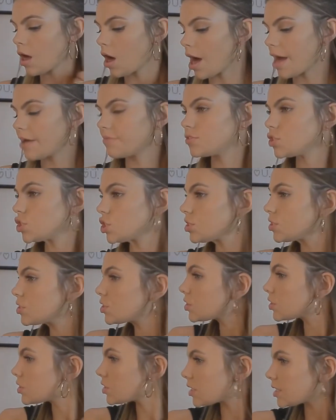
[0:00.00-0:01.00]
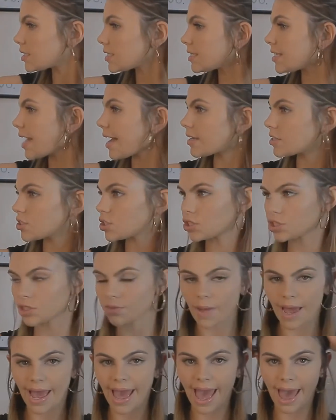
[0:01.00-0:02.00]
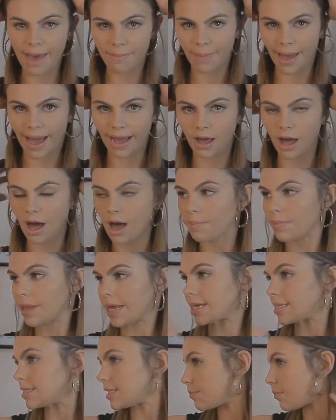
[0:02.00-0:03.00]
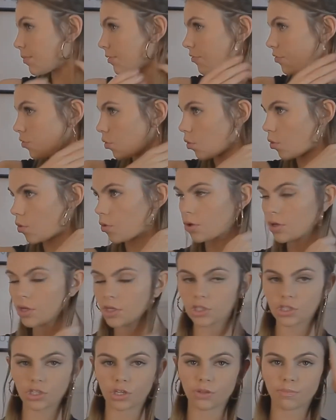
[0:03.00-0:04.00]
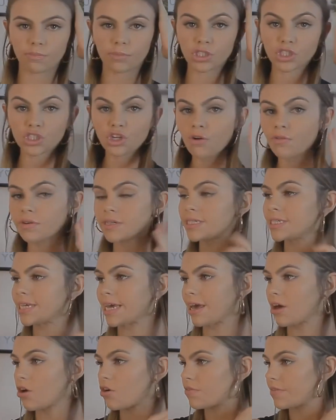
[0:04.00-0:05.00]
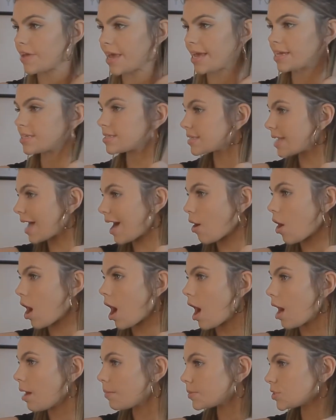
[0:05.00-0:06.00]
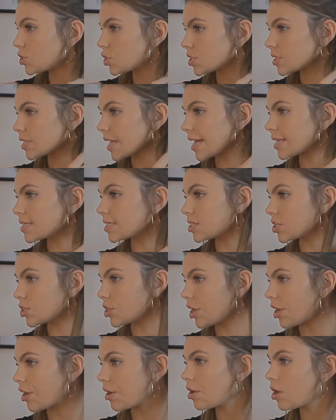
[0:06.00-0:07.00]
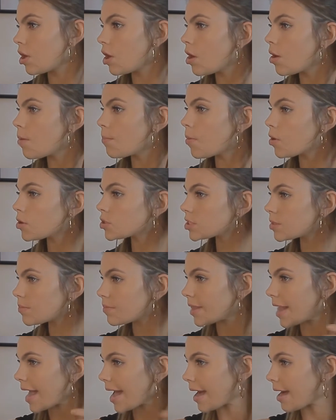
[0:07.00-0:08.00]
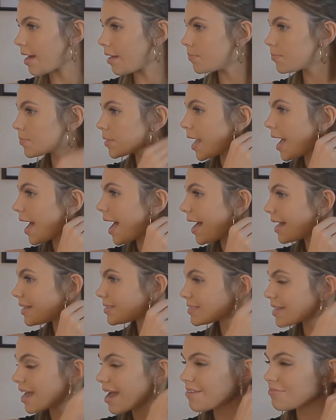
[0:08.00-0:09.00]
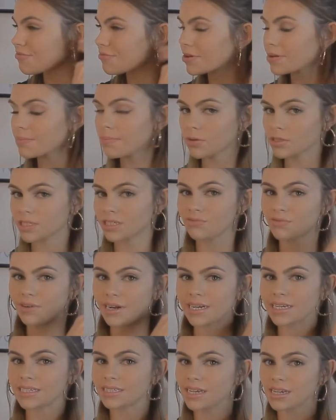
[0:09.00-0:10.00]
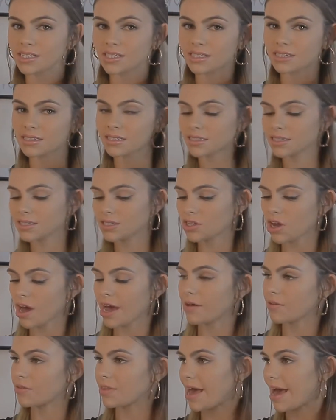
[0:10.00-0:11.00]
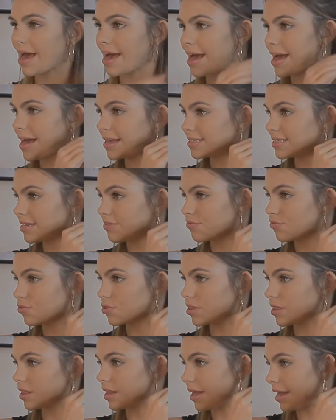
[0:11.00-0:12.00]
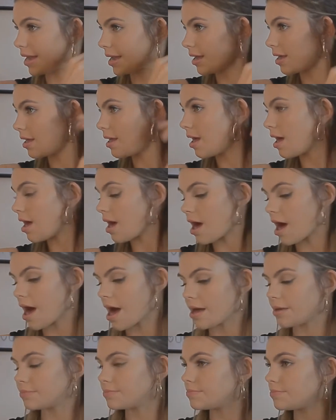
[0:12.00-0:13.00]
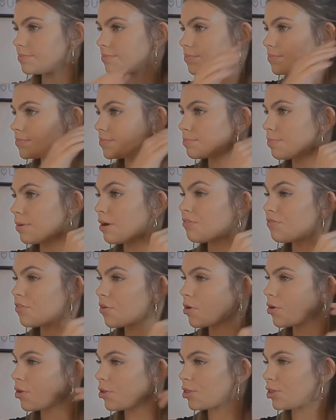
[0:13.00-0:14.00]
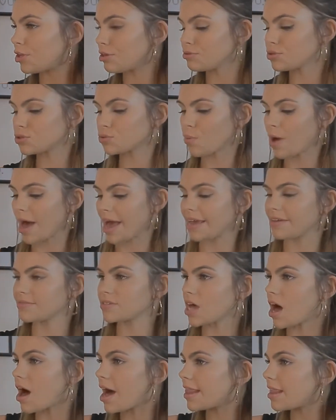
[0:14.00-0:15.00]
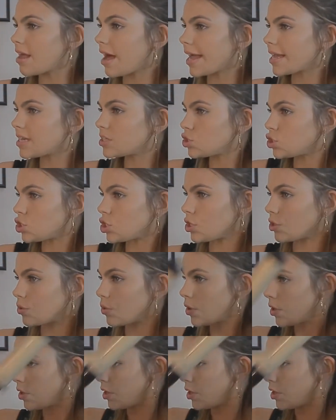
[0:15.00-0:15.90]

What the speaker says: I've just sectioned my hair back up like I did before, so the majority of it is now up, just to get to the bottom layer. And everybody really does style their hair differently, but for loose waves I like to